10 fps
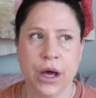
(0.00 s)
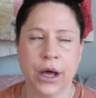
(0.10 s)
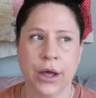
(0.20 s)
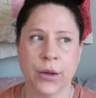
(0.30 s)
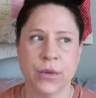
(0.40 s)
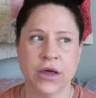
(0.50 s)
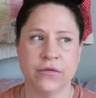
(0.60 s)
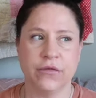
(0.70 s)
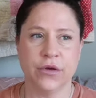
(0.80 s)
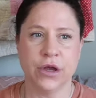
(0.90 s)
Um, if,
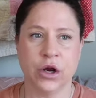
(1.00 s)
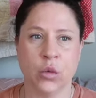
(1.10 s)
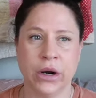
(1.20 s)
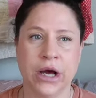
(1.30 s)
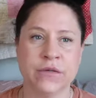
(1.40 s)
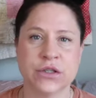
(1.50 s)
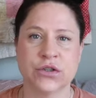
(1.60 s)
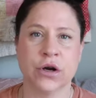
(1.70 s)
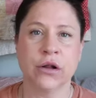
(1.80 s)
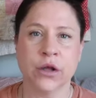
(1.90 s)
you know, when I was
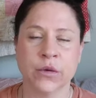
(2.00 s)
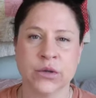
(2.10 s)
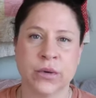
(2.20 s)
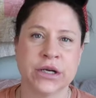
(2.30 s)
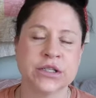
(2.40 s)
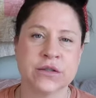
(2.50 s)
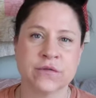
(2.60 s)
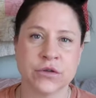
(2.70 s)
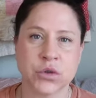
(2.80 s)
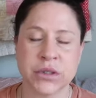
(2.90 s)
struggling with depression
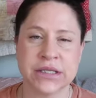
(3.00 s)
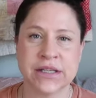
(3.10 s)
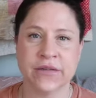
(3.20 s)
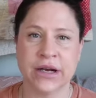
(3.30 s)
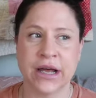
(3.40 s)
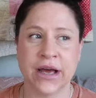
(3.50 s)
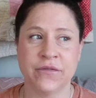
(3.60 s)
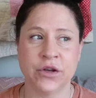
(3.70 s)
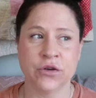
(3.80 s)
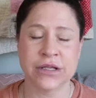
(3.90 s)
for twenty-seven and a
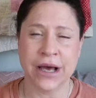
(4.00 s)
half years,